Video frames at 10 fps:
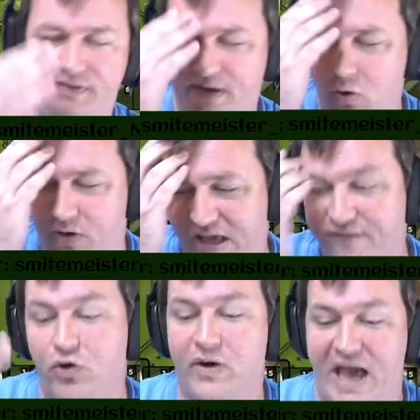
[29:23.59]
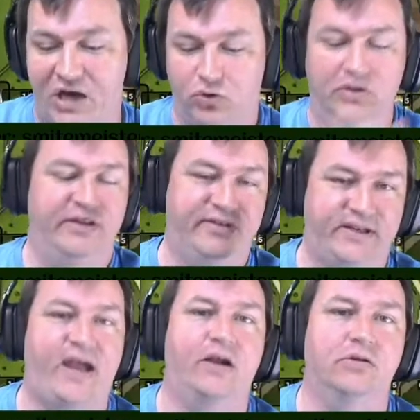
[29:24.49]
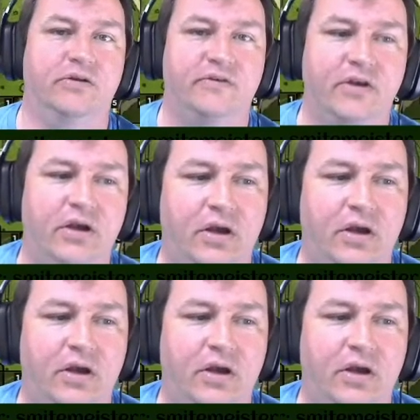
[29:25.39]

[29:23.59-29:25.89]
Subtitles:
and they don't give you an actual list of titles,